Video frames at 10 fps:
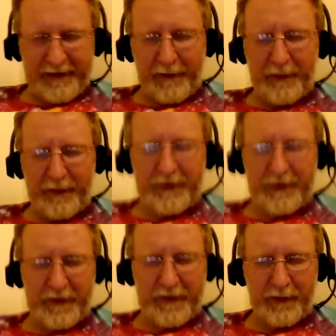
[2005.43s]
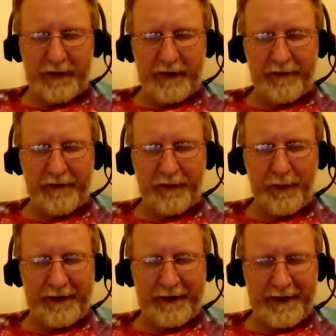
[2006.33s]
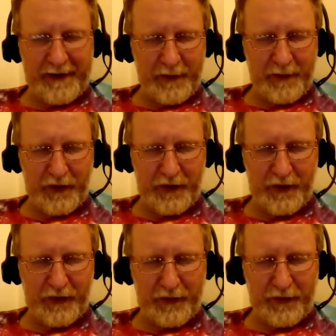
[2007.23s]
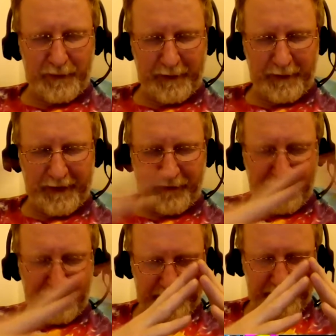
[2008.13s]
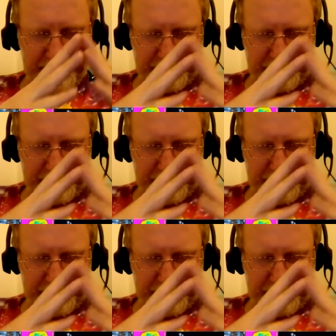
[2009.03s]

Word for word: I want just to give a, one idea which crossed my mind recently